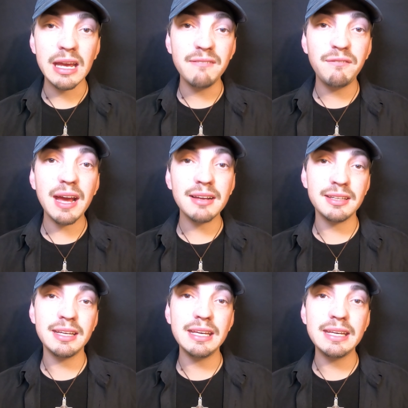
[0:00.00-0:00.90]
In fact,
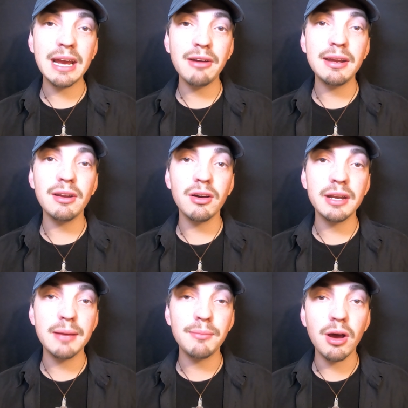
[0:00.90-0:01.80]
he carried on
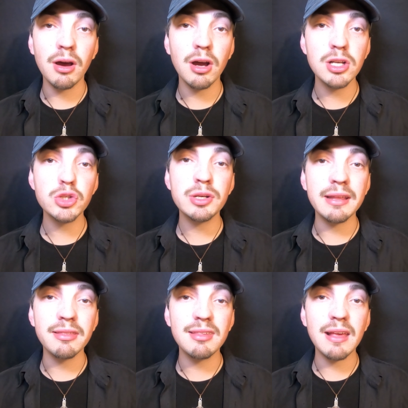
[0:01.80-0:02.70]
him
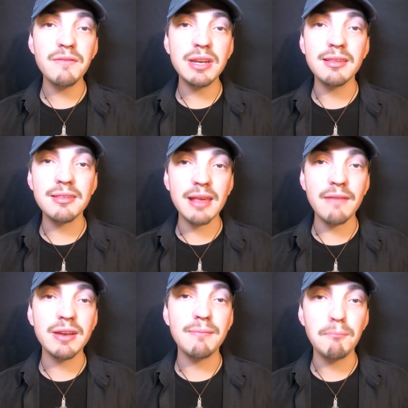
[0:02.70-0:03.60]

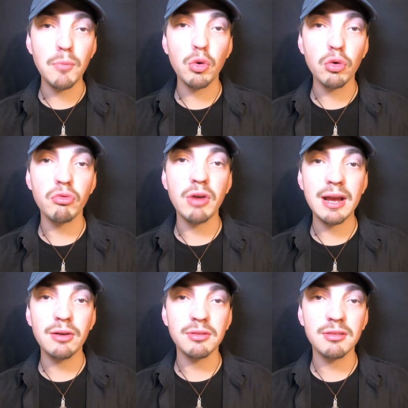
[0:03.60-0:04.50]
177 more
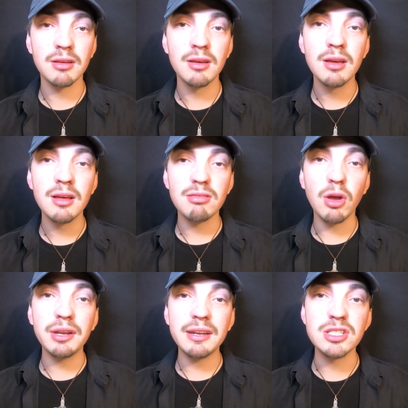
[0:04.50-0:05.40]
rounds,
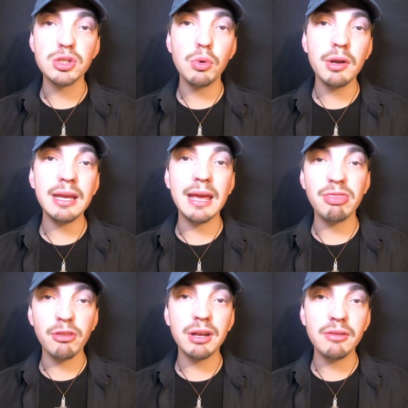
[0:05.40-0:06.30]
loaded in 20
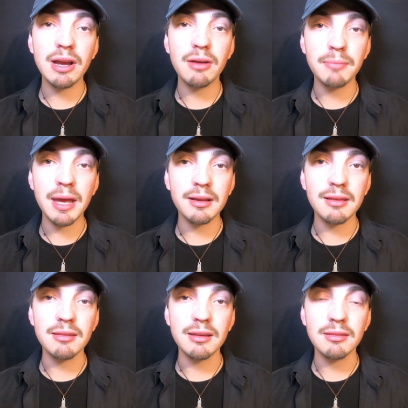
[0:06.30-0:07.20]
and 30 round
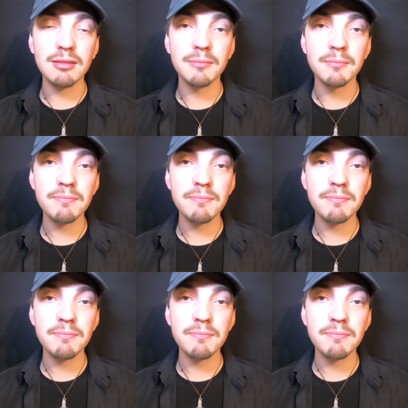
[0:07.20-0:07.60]
magazines.